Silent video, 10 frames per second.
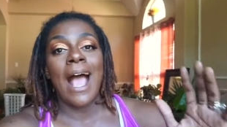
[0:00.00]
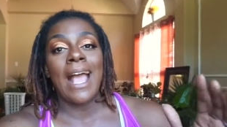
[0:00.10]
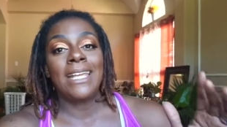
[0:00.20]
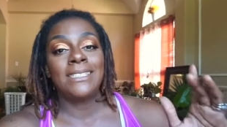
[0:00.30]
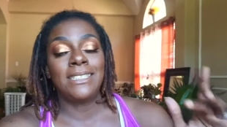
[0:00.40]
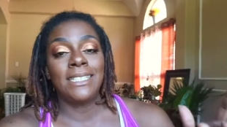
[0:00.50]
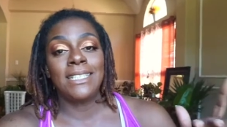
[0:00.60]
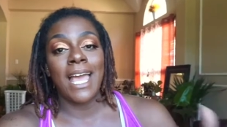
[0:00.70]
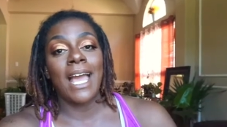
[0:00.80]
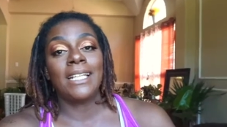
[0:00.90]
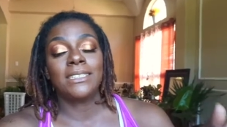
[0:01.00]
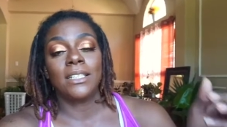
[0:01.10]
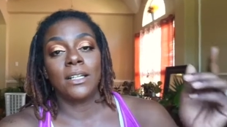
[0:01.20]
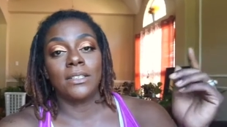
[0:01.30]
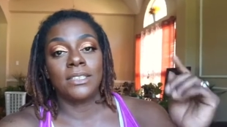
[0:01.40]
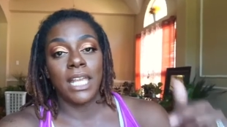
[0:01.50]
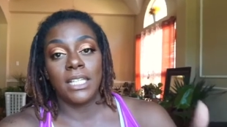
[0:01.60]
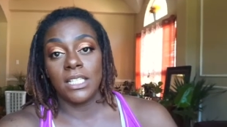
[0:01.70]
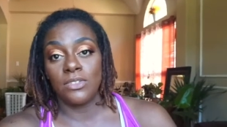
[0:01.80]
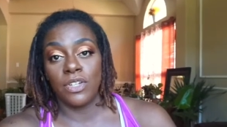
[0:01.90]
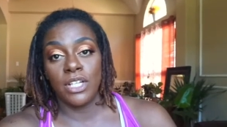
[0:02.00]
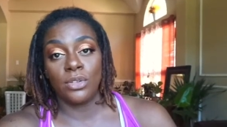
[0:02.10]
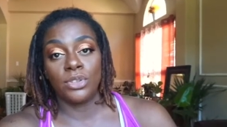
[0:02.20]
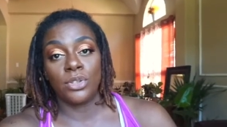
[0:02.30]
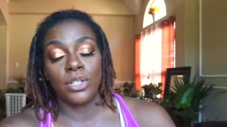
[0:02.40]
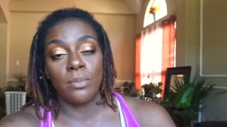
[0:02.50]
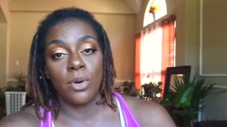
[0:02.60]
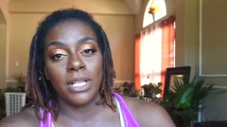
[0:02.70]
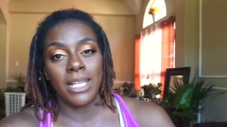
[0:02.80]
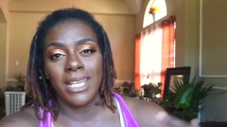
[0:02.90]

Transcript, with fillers: I did not take this video during the morning.